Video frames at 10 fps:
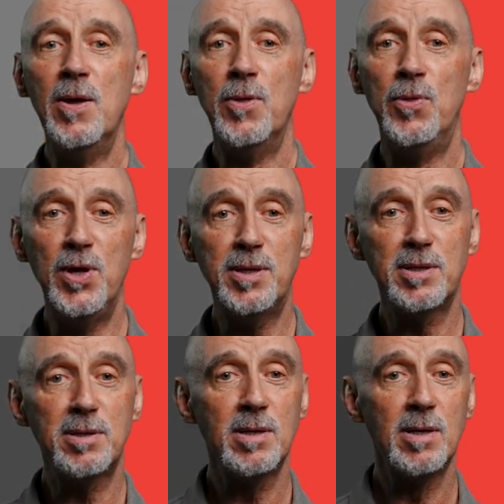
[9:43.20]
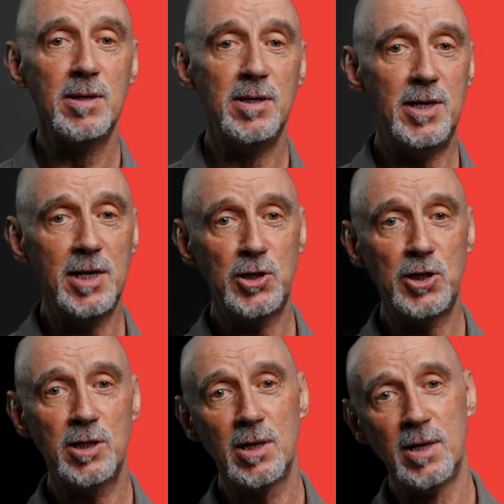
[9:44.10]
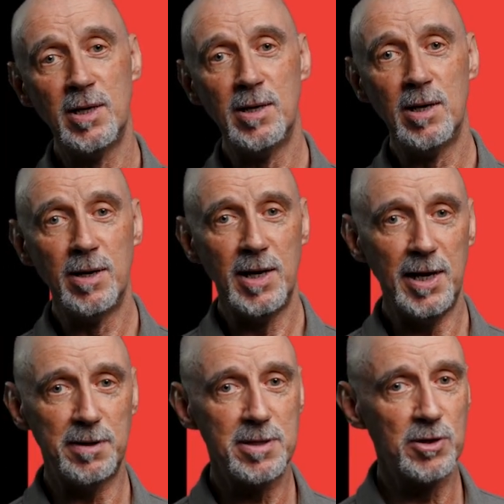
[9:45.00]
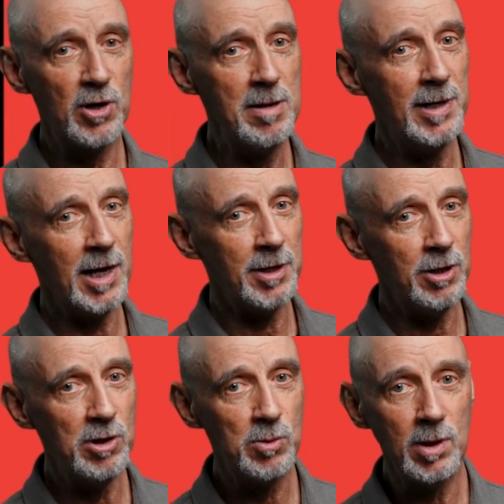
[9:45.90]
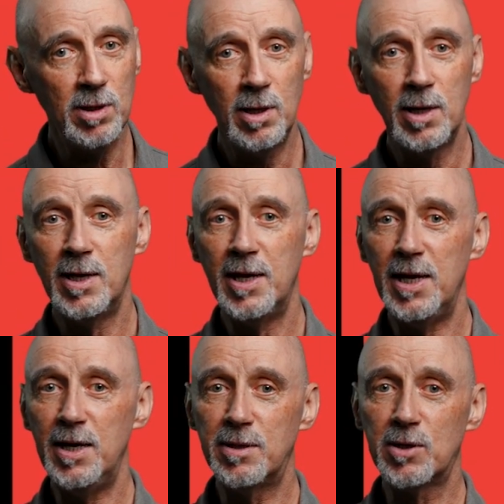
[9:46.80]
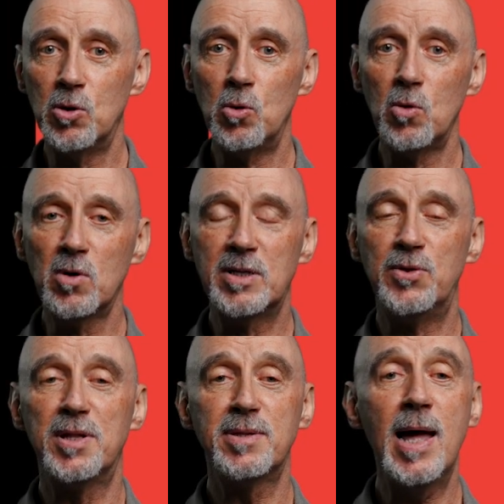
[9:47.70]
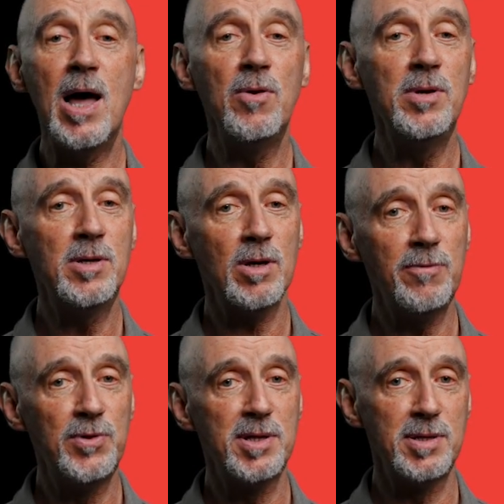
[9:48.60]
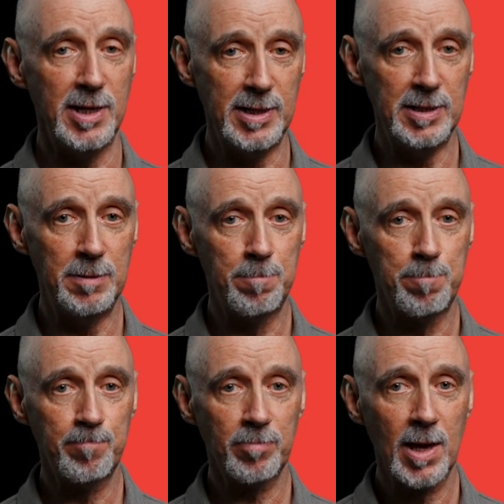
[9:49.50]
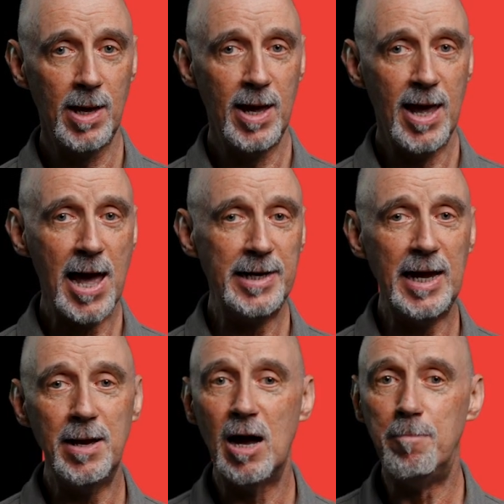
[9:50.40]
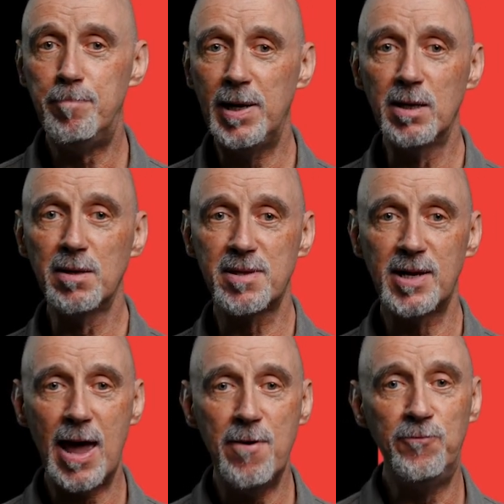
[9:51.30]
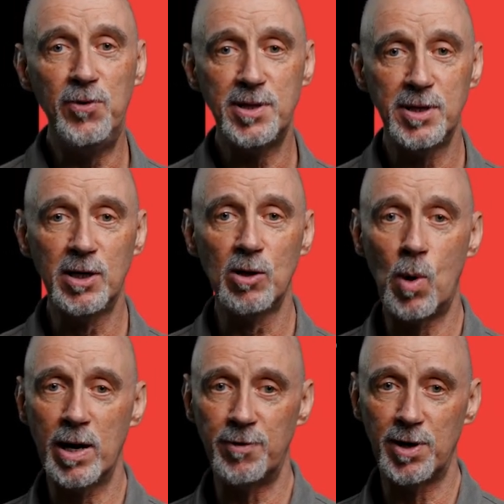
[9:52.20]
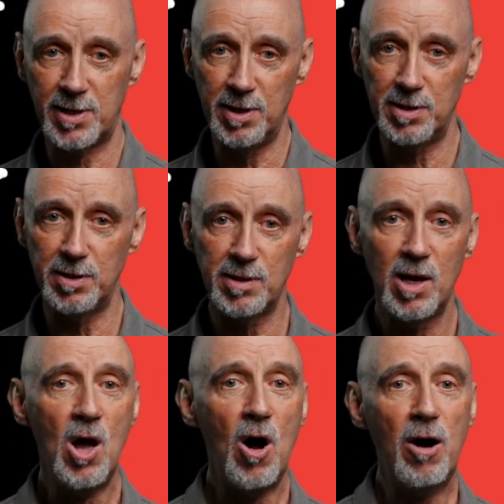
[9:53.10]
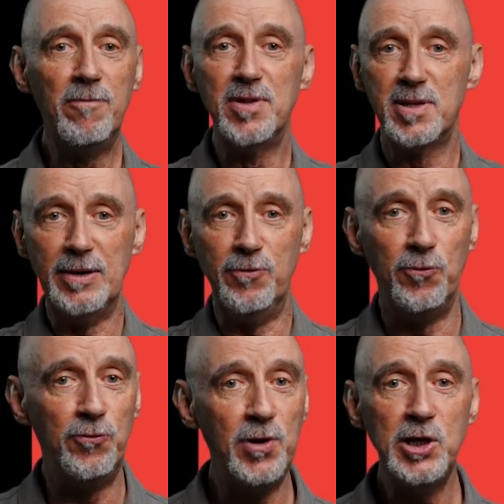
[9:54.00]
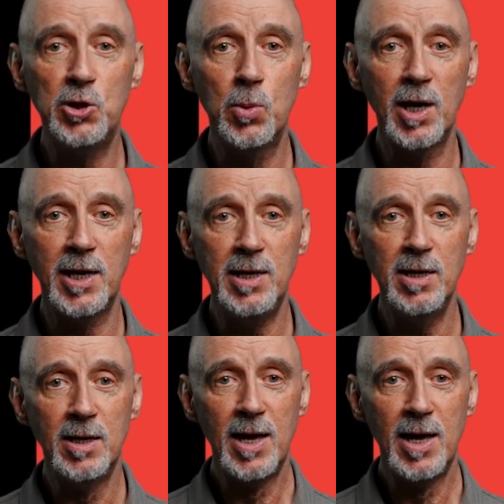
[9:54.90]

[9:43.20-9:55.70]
This dish, extremely unusual, is called The Sound of the Sea. And it appeals to every single one of our senses. Obviously, visually